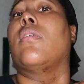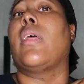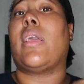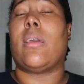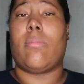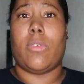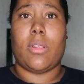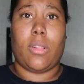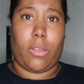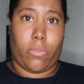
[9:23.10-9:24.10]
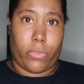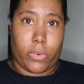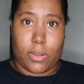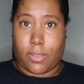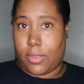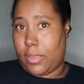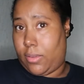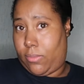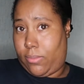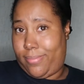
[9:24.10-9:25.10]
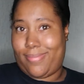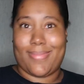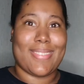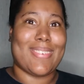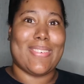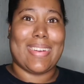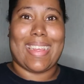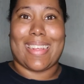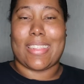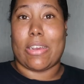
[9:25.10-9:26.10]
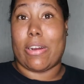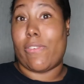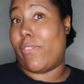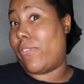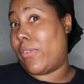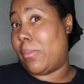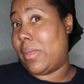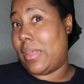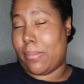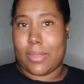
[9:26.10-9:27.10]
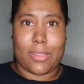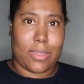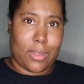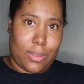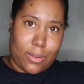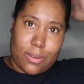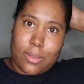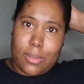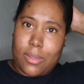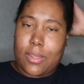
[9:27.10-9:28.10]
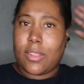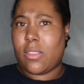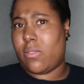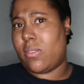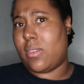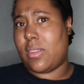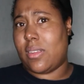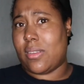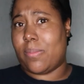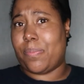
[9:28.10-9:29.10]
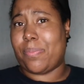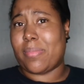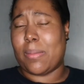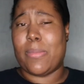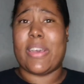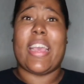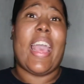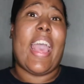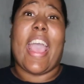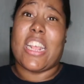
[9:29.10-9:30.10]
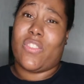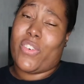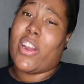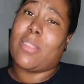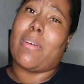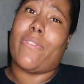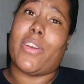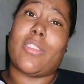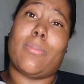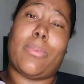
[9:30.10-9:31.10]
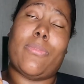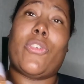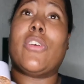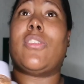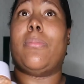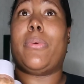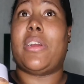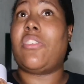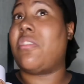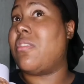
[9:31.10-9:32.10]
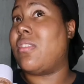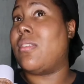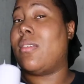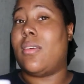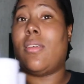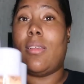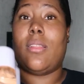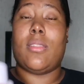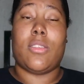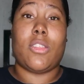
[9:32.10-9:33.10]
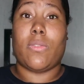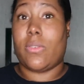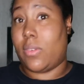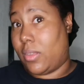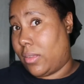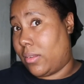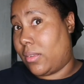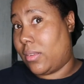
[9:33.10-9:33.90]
Like I'm really looking forward to seeing what it has to offer for me and my skin. It's real good. But as far as my first impressions, this is real good.